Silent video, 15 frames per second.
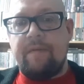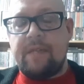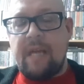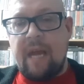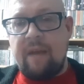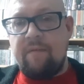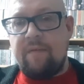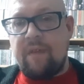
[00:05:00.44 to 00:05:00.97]
of
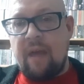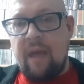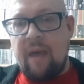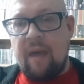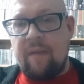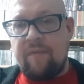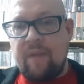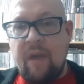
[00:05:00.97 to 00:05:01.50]
Sound,
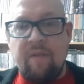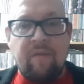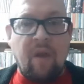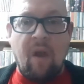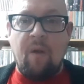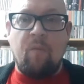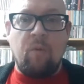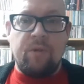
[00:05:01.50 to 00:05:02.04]
and Dave
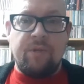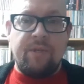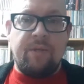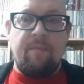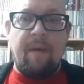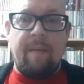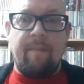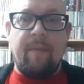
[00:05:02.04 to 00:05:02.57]
Gahan wasn't a
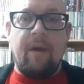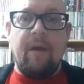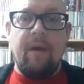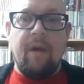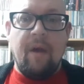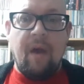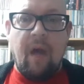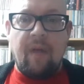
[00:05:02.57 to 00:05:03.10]
member.
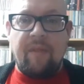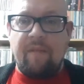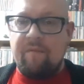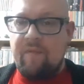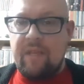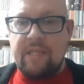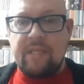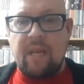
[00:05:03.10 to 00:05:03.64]
I think
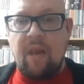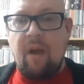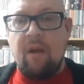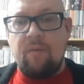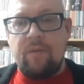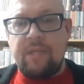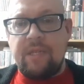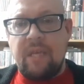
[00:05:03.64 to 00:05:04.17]
Vince
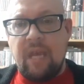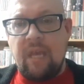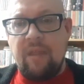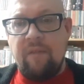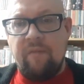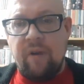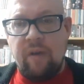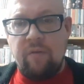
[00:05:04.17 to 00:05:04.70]
Clarke was singing
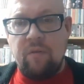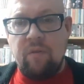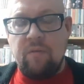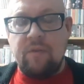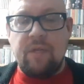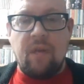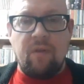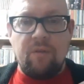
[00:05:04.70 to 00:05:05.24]
the
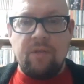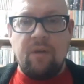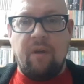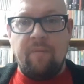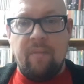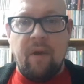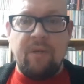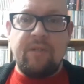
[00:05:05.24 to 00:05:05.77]
vocals
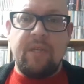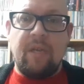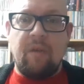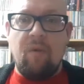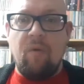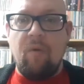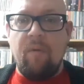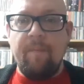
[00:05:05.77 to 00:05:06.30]
alongside Martin
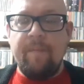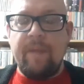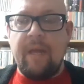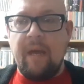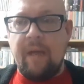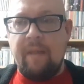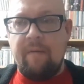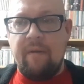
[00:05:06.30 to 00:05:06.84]
Gore,
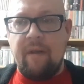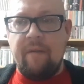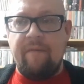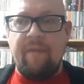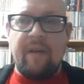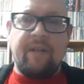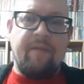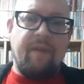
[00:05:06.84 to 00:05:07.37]
and they were
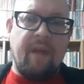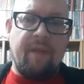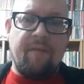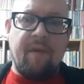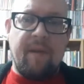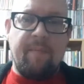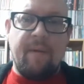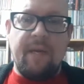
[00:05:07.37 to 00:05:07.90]
effectively a
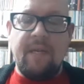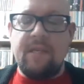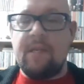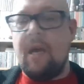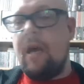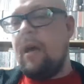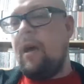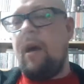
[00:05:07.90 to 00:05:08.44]
three piece.
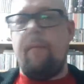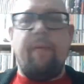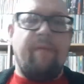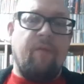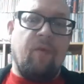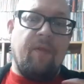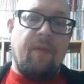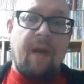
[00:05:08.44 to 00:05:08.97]
And
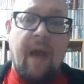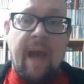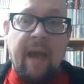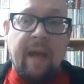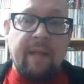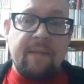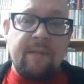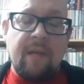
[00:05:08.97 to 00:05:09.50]
before
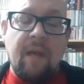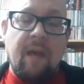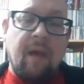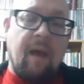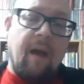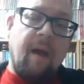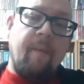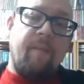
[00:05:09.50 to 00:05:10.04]
that,
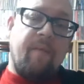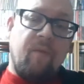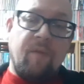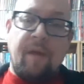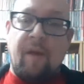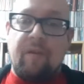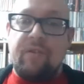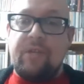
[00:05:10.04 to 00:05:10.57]
um, before
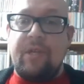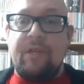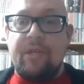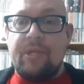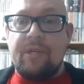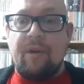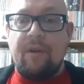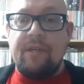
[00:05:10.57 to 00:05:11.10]
they got
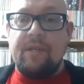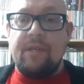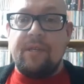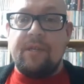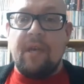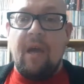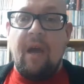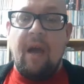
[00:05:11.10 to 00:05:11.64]

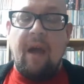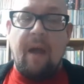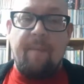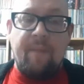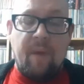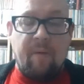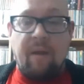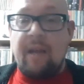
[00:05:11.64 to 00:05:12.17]
synthesizers, um,
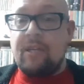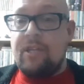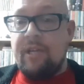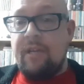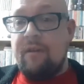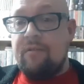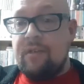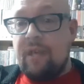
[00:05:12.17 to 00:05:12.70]
they were actually
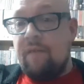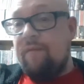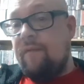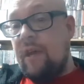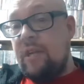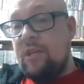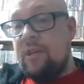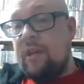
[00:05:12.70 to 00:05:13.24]
using
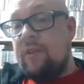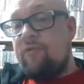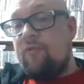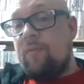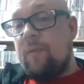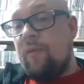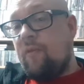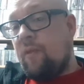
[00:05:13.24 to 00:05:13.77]
conventional
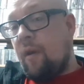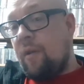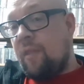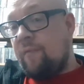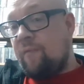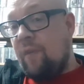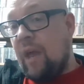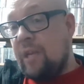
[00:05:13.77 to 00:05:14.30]
instruments. So I
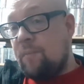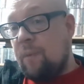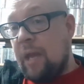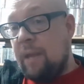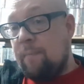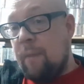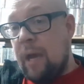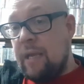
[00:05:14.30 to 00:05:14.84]
think Fletch
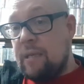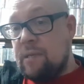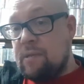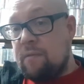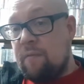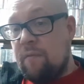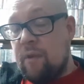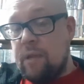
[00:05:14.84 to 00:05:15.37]
played bass,
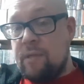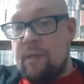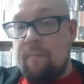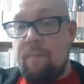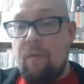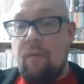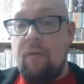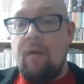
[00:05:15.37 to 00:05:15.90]
for
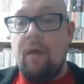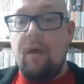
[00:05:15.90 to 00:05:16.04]
example.